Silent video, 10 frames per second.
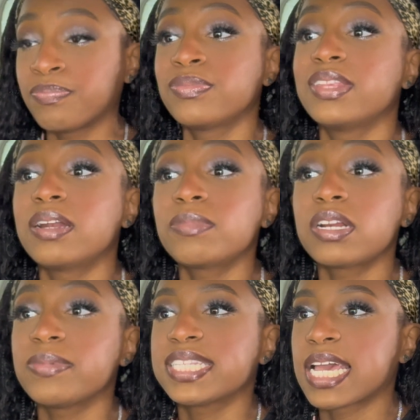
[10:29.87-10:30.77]
Then I'm going to
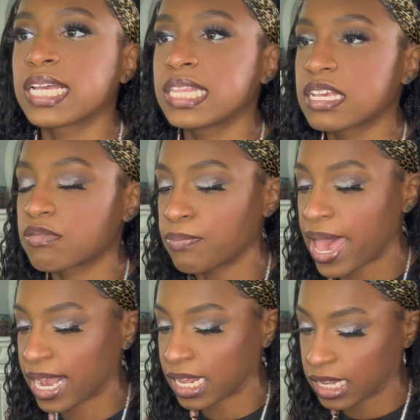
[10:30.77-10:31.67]
be taking this
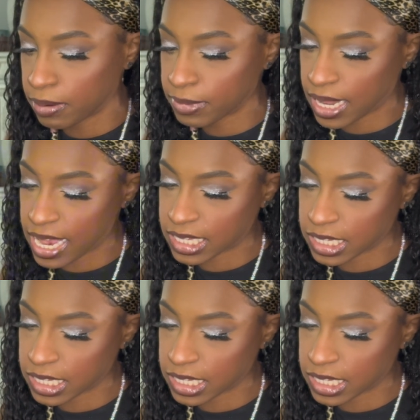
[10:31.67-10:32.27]
MAC lip gloss.